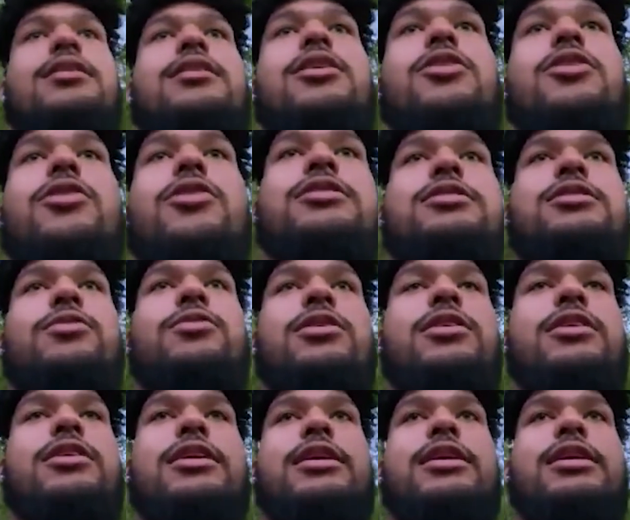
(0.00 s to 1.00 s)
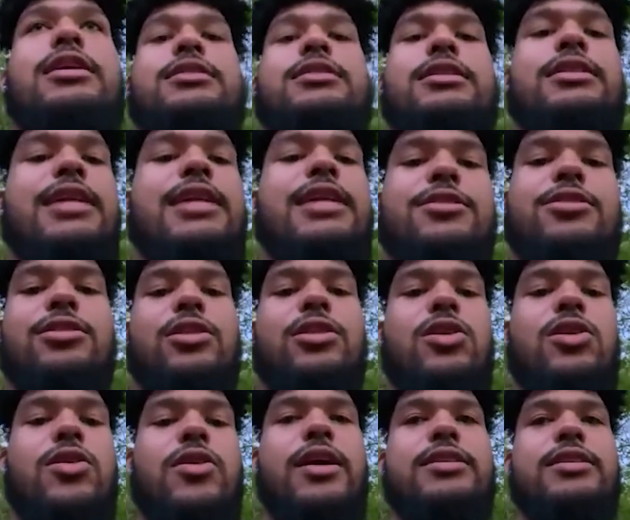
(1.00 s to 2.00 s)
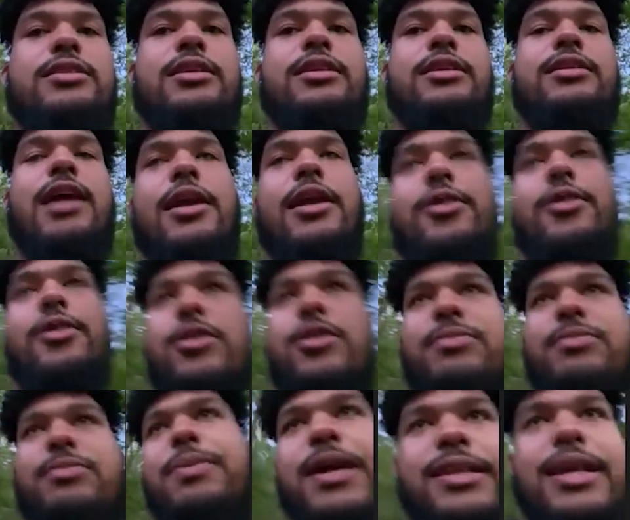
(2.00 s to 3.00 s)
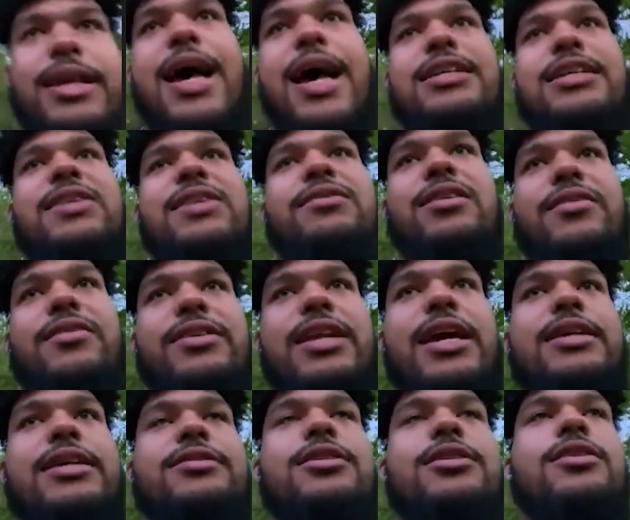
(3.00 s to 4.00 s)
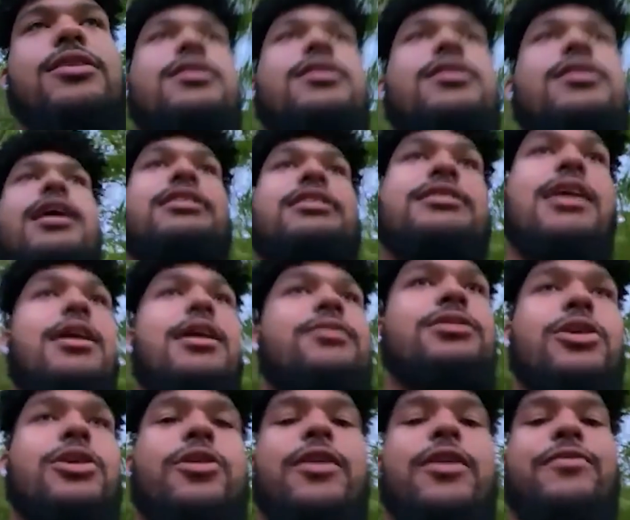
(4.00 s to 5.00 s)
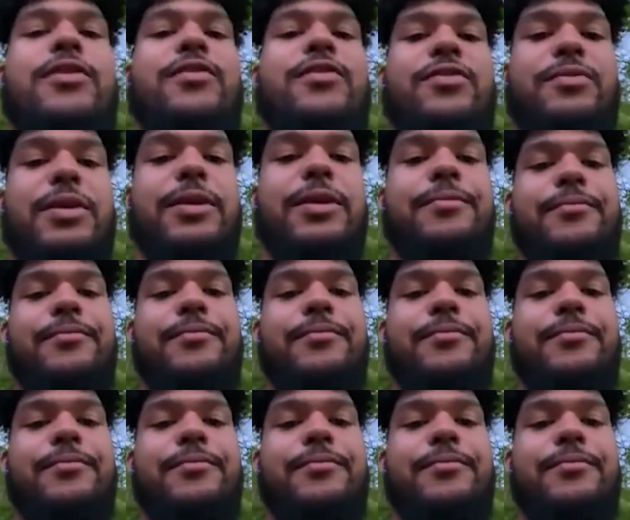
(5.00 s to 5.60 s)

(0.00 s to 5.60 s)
Christian Wilkins and Dexter Lawrence. And I knew I was going to be playing at the highest level every day. So I just thought it was a great fit for me.